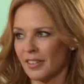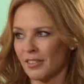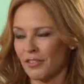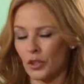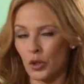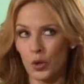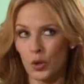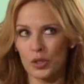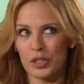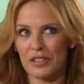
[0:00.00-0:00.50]

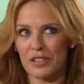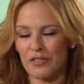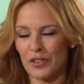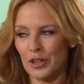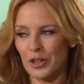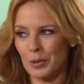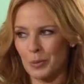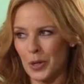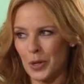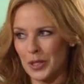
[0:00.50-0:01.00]
Of course, the
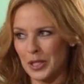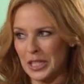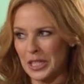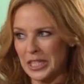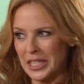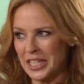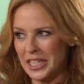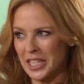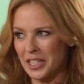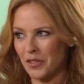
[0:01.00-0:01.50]
first person
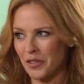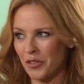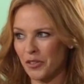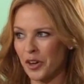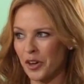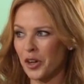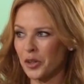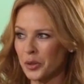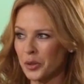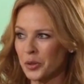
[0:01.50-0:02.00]
I see is
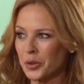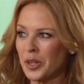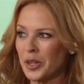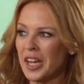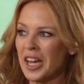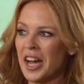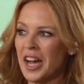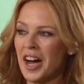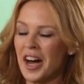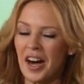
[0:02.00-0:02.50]
Pharrell, who
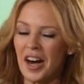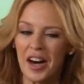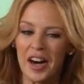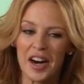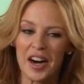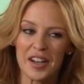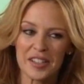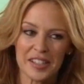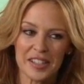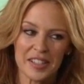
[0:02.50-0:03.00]

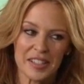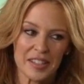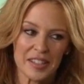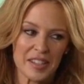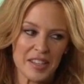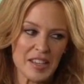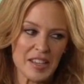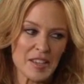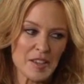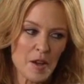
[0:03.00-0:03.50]
asks
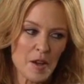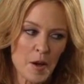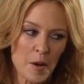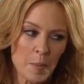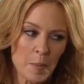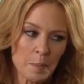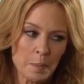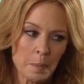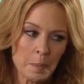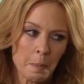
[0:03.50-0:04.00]
the
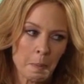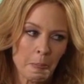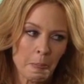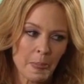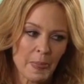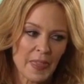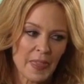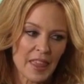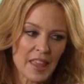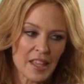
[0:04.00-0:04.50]
um,
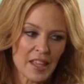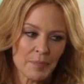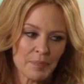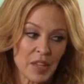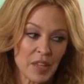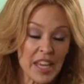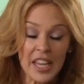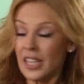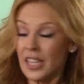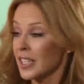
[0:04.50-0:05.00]

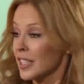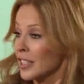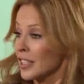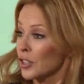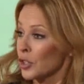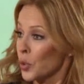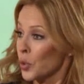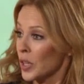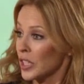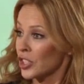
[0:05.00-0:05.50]
the
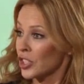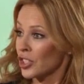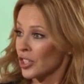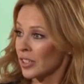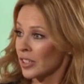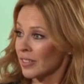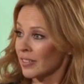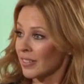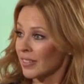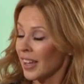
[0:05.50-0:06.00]
innocent
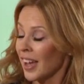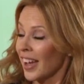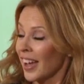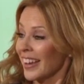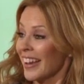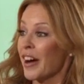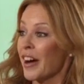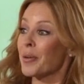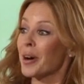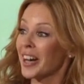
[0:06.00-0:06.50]
question,
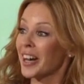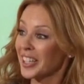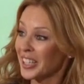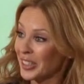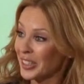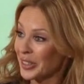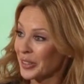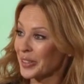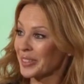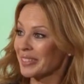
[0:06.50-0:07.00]
"Hey, how are
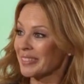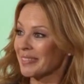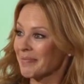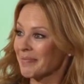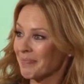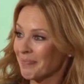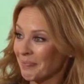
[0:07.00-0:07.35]
you?"